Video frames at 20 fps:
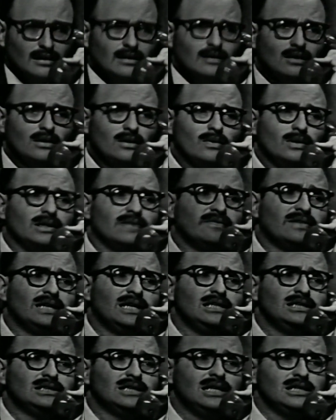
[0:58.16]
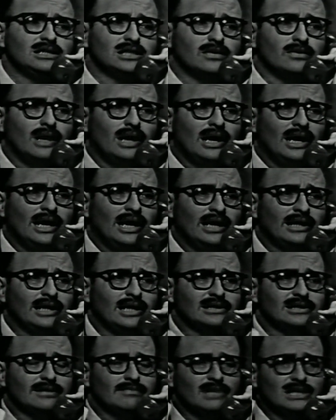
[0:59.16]
Oh, well, if they say so, I
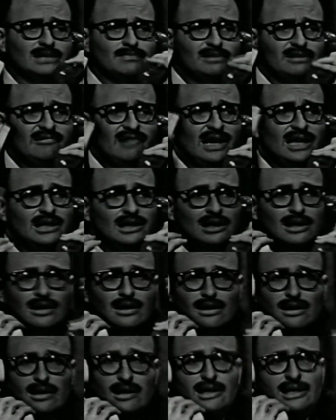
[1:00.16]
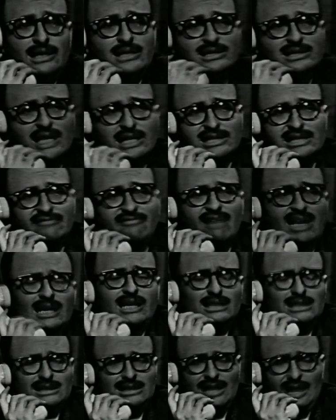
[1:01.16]
guess it must be right. He says he read
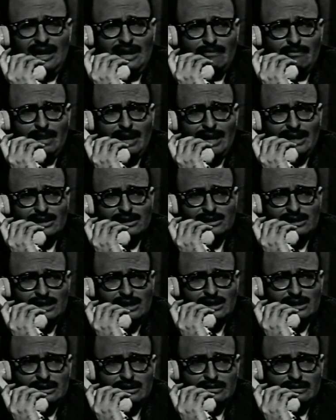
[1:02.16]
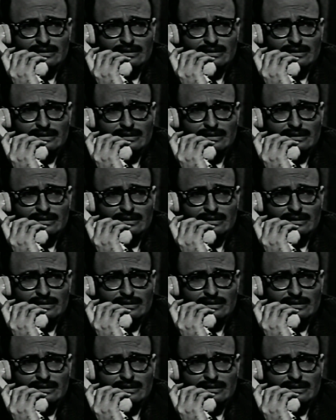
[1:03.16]
it in Time magazine.